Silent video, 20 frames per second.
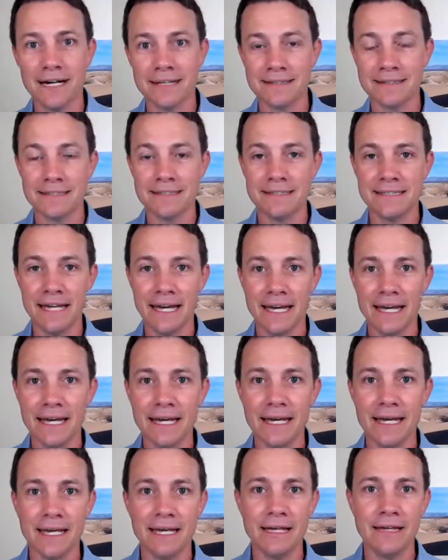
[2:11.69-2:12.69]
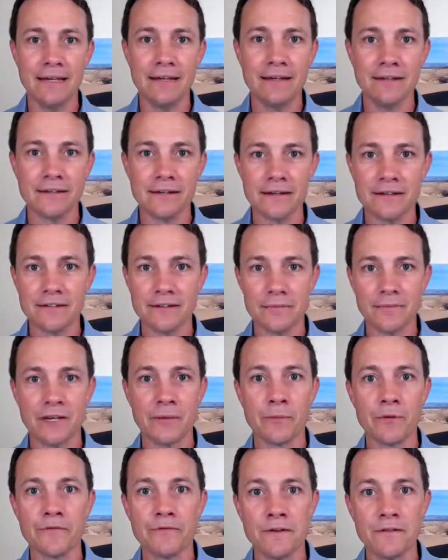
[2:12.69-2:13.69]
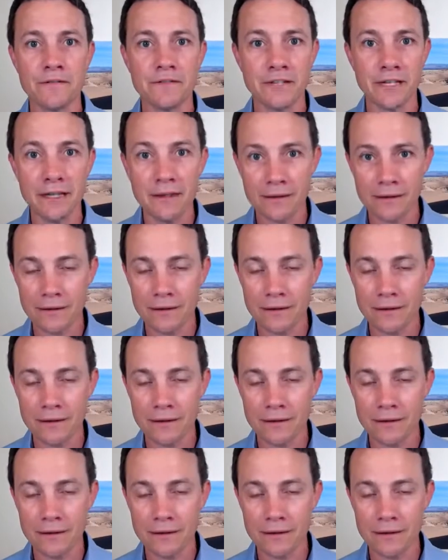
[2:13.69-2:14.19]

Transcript: Today is September 15th.